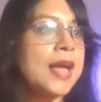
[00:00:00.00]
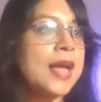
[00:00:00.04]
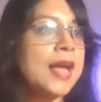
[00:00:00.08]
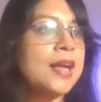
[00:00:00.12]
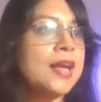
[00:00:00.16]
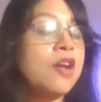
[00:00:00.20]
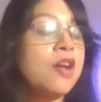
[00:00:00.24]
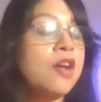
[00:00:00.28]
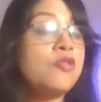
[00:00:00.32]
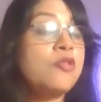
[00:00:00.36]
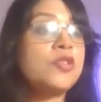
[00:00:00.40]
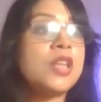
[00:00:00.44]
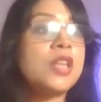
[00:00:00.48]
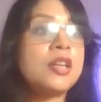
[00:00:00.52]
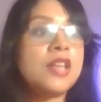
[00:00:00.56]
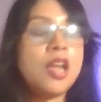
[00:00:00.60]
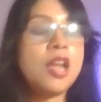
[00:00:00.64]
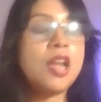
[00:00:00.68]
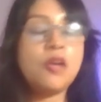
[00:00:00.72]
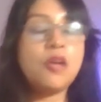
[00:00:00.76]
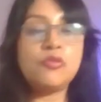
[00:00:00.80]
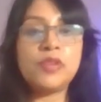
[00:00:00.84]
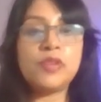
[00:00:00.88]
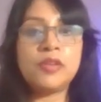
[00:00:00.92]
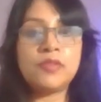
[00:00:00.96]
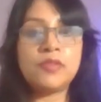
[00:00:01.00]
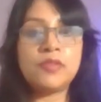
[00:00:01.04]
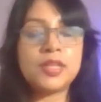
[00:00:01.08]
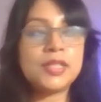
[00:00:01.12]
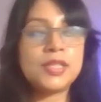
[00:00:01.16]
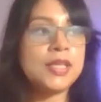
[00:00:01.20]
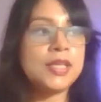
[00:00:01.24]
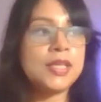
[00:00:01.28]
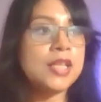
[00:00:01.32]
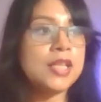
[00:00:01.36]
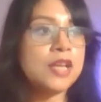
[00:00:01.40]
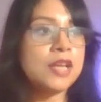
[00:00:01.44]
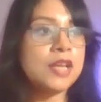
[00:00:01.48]
account, and now you can
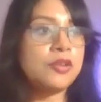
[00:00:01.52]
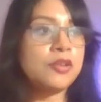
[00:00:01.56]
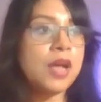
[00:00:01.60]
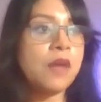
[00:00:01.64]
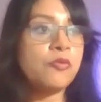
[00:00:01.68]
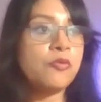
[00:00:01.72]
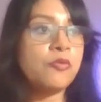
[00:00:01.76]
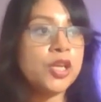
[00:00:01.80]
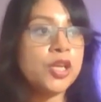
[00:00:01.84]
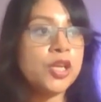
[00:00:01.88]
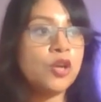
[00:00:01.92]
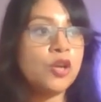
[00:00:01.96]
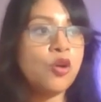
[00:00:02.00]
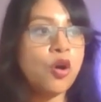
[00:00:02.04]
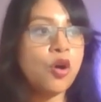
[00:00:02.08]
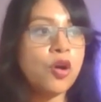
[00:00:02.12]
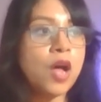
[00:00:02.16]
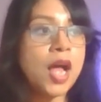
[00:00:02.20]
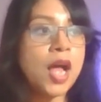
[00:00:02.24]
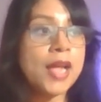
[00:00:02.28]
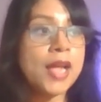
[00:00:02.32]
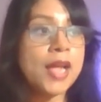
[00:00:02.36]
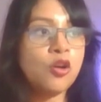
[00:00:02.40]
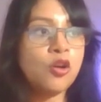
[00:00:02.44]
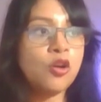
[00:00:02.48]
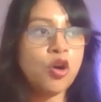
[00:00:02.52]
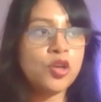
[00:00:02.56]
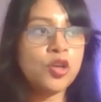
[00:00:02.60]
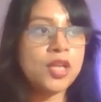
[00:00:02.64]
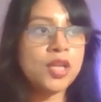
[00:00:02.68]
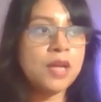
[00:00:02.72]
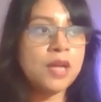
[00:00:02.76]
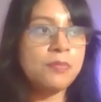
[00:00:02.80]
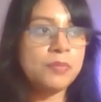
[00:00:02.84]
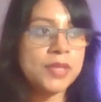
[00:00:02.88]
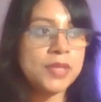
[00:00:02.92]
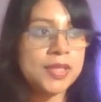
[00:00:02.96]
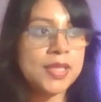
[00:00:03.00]
see that I got a
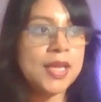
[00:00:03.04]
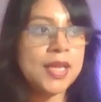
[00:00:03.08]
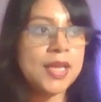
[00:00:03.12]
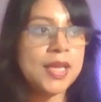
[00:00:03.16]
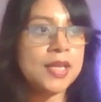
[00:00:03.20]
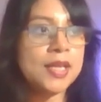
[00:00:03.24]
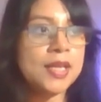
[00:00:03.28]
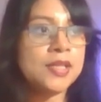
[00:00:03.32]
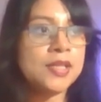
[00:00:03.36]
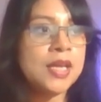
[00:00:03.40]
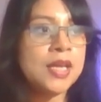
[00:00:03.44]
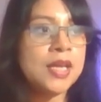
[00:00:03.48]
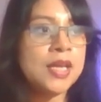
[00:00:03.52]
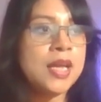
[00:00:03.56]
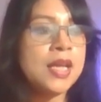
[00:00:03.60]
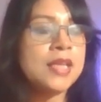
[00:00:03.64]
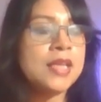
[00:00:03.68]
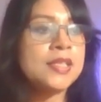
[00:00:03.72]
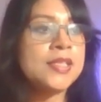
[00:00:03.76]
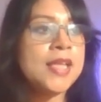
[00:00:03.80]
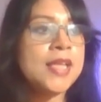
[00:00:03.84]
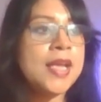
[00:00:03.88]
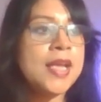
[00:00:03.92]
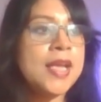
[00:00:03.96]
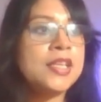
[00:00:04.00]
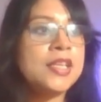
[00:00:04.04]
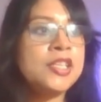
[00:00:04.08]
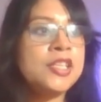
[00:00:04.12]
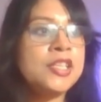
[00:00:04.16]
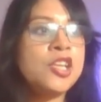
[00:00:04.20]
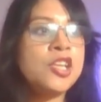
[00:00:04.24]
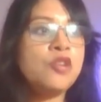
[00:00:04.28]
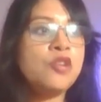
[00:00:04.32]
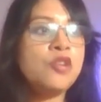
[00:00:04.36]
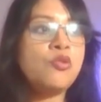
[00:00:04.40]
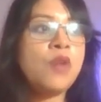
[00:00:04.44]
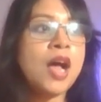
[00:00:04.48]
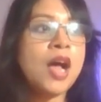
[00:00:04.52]
message saying
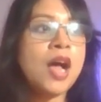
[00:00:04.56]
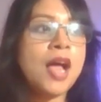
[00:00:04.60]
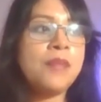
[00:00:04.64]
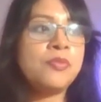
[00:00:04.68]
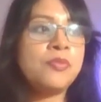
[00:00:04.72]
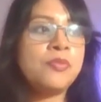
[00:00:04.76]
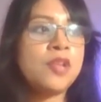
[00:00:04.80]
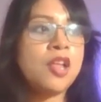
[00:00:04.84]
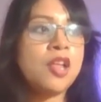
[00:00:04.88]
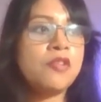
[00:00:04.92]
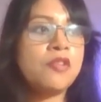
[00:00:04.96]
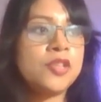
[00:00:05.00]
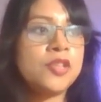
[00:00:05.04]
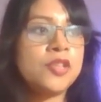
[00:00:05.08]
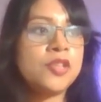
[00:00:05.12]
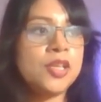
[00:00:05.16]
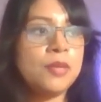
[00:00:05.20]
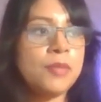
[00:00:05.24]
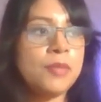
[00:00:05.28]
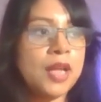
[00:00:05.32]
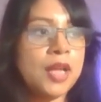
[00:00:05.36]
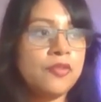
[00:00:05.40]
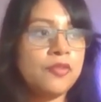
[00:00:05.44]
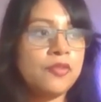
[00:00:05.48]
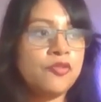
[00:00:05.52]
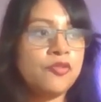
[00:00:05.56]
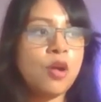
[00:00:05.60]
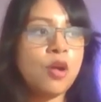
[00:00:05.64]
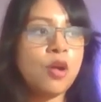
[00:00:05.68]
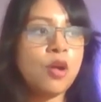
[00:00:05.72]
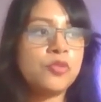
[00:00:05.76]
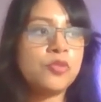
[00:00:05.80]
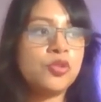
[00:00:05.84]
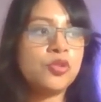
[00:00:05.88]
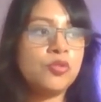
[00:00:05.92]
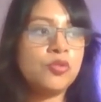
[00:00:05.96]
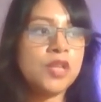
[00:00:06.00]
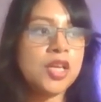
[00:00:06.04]
new high priority email from
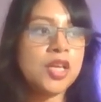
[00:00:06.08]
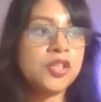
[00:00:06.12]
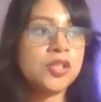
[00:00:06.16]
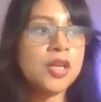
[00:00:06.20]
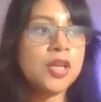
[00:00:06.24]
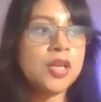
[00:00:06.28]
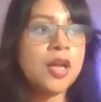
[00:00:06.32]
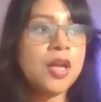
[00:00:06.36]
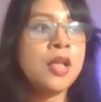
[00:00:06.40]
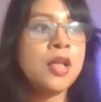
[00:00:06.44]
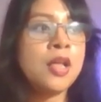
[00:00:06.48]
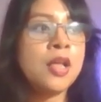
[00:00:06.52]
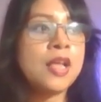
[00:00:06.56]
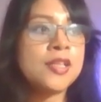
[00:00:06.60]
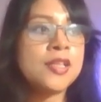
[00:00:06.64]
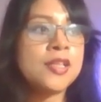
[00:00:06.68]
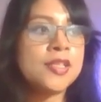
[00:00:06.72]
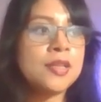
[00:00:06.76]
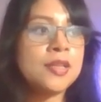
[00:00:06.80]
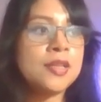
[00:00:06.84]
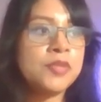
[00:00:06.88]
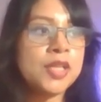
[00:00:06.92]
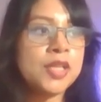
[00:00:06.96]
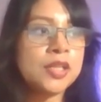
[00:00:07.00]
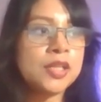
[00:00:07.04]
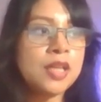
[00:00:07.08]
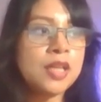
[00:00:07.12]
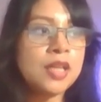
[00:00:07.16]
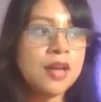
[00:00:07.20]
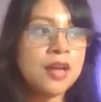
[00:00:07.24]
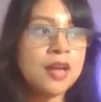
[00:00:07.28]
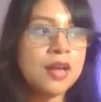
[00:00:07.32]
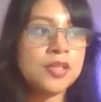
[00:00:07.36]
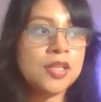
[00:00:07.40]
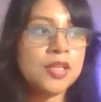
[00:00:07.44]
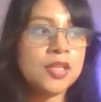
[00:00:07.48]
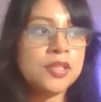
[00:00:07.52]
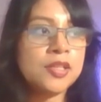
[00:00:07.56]
Sudeshna, subject
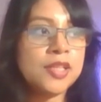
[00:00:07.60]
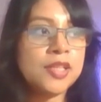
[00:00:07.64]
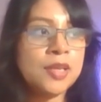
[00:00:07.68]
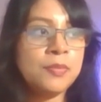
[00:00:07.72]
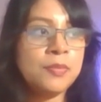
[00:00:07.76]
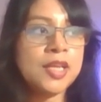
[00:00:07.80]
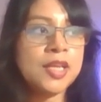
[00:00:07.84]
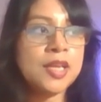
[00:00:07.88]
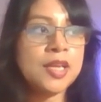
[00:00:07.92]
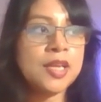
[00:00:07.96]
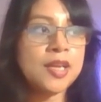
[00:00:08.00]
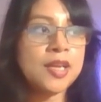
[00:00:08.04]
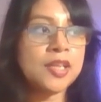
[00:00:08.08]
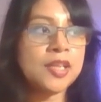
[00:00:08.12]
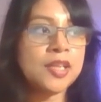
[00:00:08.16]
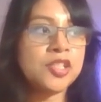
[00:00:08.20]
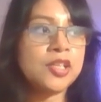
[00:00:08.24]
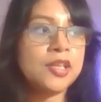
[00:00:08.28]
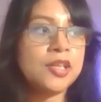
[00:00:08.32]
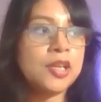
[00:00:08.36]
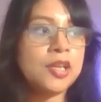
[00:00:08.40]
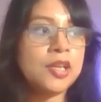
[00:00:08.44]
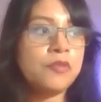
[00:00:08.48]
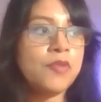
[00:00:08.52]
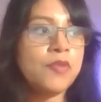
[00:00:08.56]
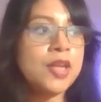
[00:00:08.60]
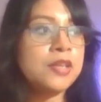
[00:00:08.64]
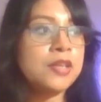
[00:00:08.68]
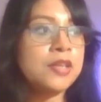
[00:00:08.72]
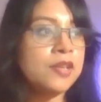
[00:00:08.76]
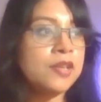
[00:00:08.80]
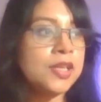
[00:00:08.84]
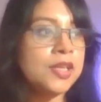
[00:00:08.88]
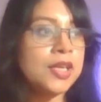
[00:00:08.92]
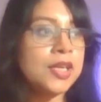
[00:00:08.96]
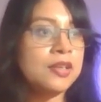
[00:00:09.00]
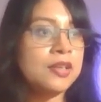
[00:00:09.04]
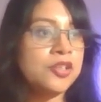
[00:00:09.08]
urgent immediate action required,
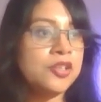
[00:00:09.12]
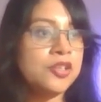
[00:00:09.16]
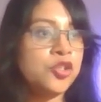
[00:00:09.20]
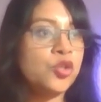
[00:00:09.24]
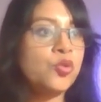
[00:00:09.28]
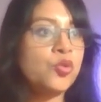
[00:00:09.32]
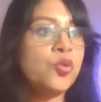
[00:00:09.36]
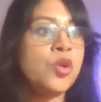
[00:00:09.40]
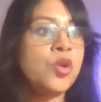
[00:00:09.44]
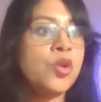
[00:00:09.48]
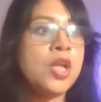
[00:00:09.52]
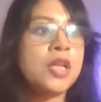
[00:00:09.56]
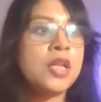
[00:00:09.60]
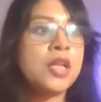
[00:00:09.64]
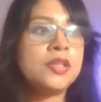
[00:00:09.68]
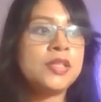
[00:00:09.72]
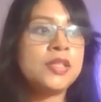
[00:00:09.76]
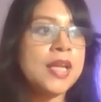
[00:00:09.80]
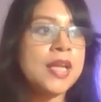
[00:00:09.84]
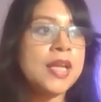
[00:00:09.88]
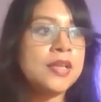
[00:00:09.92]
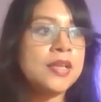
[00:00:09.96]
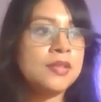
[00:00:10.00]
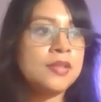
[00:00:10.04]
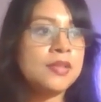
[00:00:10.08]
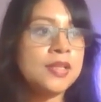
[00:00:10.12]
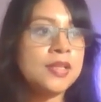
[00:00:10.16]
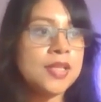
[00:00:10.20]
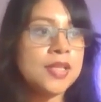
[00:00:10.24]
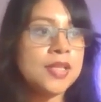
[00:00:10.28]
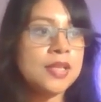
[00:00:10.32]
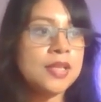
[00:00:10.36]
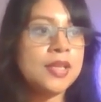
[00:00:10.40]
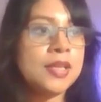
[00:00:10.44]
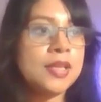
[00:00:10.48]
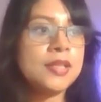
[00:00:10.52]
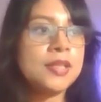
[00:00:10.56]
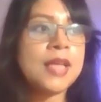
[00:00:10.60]
critical issue, date this and
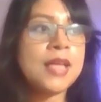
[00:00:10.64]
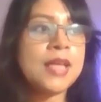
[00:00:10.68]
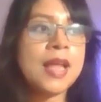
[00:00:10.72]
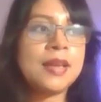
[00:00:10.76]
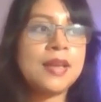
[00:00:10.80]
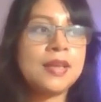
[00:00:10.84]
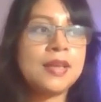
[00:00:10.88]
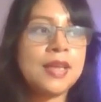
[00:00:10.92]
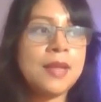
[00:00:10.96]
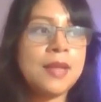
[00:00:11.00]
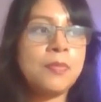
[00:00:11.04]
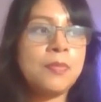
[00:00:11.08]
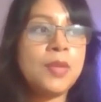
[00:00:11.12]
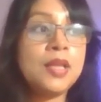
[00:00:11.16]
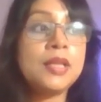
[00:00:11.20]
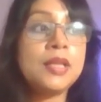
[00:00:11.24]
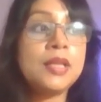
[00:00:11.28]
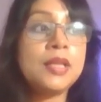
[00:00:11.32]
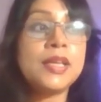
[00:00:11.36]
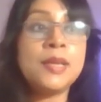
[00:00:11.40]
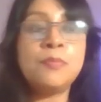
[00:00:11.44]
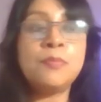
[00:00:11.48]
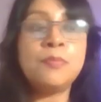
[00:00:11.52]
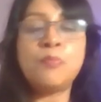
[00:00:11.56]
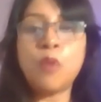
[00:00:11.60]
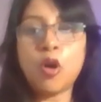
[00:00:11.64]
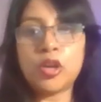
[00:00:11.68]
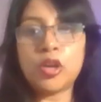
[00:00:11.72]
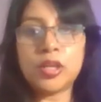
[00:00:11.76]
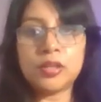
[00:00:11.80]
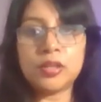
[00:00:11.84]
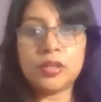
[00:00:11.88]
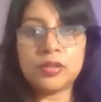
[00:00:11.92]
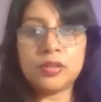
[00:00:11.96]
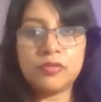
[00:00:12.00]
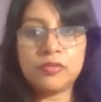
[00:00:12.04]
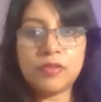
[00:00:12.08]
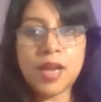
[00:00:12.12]
this, and label
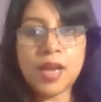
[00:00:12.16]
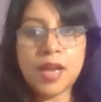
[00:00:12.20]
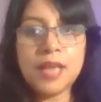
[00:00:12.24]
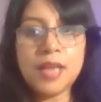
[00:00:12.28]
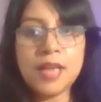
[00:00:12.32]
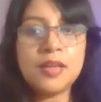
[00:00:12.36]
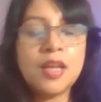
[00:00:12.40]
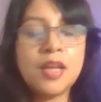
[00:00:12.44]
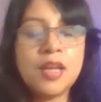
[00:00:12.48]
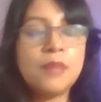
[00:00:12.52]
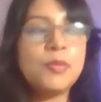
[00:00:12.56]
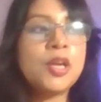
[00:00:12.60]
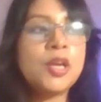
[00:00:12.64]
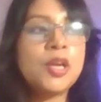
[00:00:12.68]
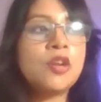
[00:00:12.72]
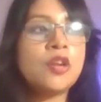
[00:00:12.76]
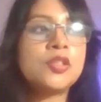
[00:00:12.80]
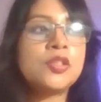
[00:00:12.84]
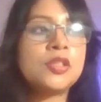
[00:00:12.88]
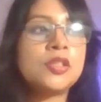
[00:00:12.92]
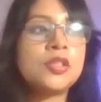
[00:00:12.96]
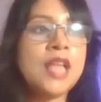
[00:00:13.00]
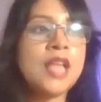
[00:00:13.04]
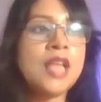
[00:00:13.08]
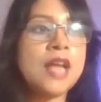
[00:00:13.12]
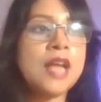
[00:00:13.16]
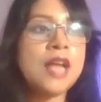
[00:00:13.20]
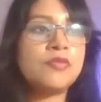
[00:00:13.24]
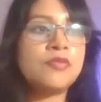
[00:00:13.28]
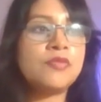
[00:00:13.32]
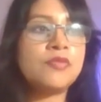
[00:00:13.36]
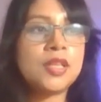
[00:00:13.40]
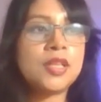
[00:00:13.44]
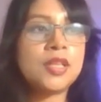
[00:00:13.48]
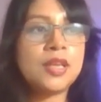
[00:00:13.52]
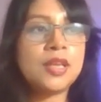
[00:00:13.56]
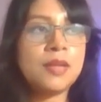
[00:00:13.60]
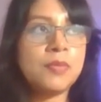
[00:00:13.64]
important, right? Because that was
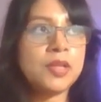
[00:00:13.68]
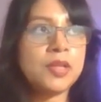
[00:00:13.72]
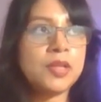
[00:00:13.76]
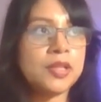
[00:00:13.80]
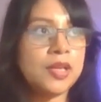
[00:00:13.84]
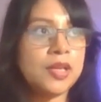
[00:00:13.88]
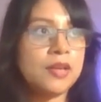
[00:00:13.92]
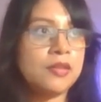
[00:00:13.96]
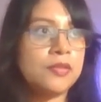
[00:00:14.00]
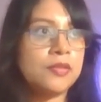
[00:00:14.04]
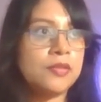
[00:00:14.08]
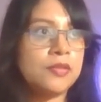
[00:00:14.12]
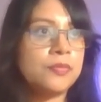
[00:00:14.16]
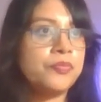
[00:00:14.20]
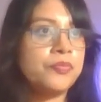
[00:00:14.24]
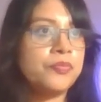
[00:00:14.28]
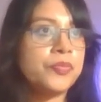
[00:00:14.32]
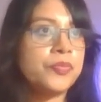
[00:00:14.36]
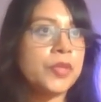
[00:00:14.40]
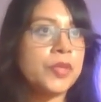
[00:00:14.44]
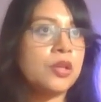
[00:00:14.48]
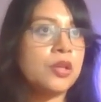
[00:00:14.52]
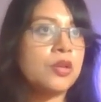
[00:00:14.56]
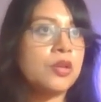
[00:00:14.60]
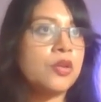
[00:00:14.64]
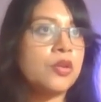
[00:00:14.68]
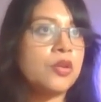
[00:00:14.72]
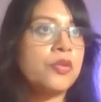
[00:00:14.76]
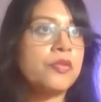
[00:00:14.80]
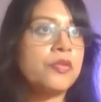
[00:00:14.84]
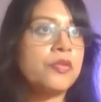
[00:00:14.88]
the label there. All